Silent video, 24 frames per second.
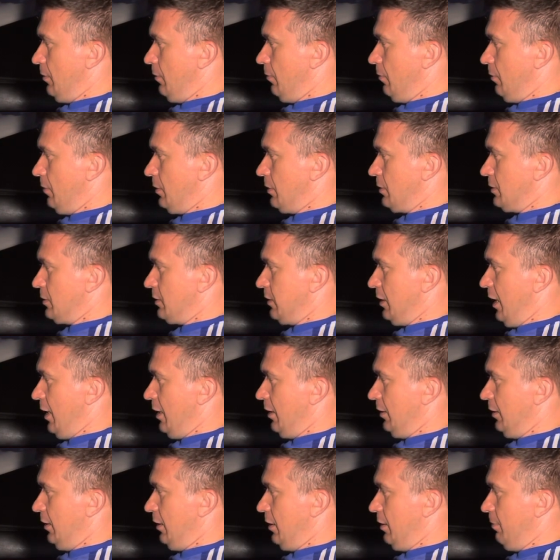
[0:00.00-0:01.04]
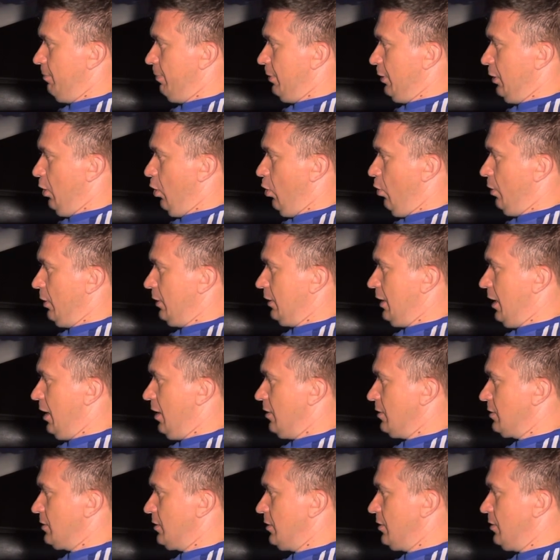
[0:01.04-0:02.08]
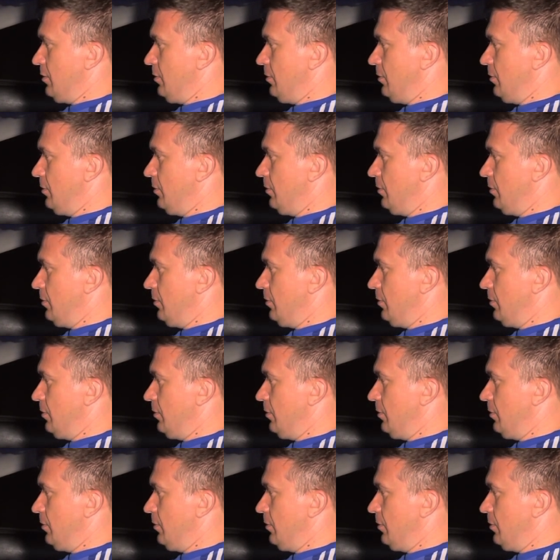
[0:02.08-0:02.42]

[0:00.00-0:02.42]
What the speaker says: We're slightly below 1,000.